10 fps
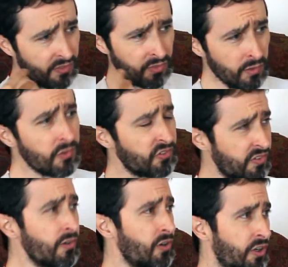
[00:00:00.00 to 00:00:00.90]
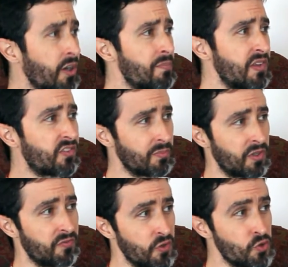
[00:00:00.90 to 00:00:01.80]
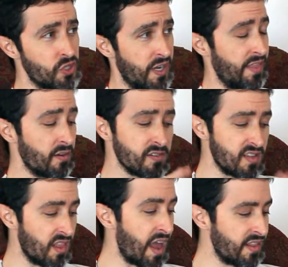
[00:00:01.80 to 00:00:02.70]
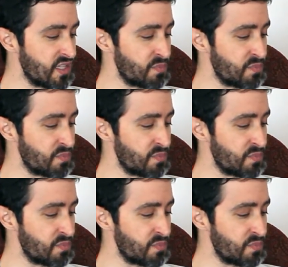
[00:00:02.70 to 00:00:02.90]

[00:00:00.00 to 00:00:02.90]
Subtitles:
There is still going to be some confusion, and there is a lot in this